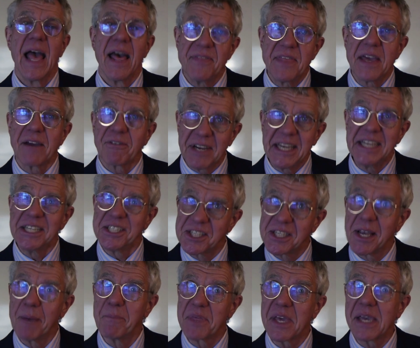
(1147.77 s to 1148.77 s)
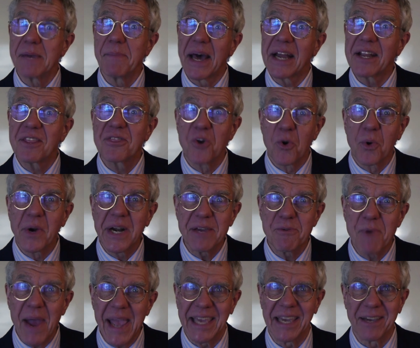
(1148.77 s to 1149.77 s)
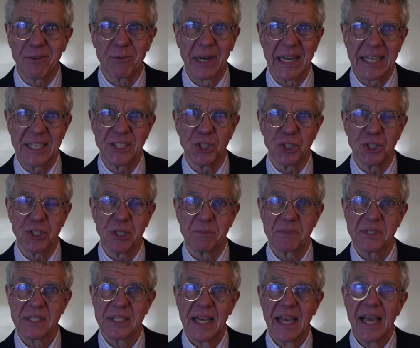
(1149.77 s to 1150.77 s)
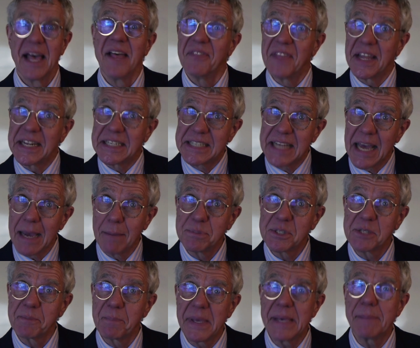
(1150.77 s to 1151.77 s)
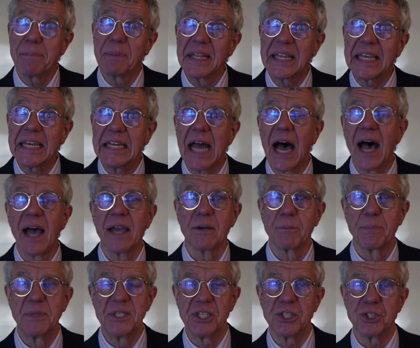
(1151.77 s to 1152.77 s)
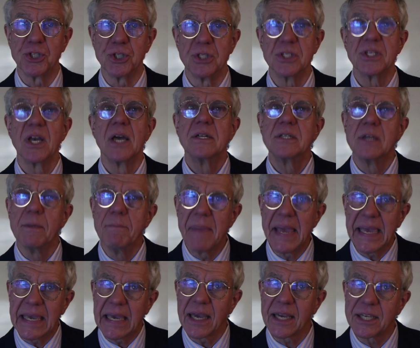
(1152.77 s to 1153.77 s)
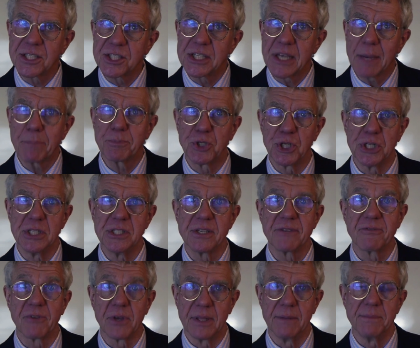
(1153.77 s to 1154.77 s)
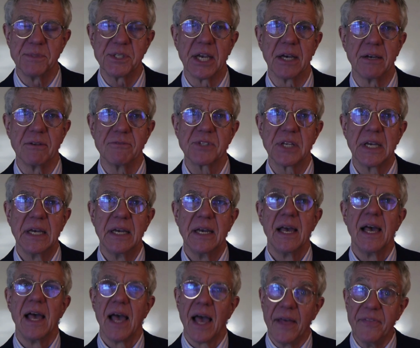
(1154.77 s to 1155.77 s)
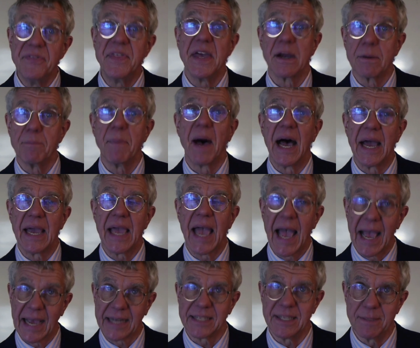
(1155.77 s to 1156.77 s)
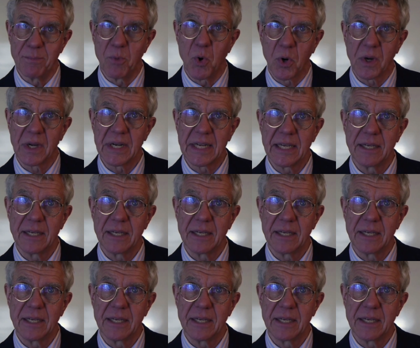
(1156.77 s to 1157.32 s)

There is something about authority-ranking relationships that tempts people in higher positions to make exceptions for themselves and thereby act immoral.